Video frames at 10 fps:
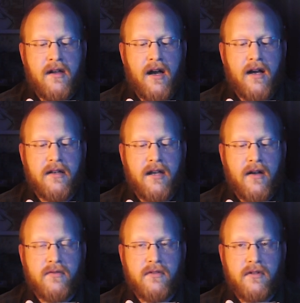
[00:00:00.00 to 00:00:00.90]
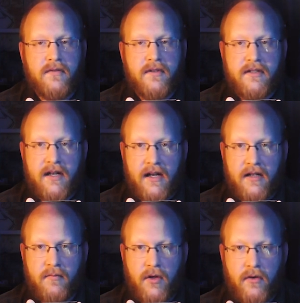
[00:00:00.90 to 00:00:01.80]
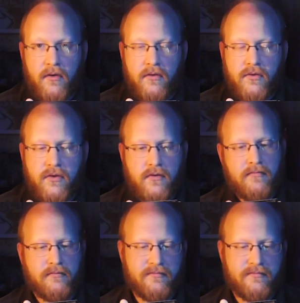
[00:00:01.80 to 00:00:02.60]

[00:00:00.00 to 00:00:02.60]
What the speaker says: High Council of the Time Lords.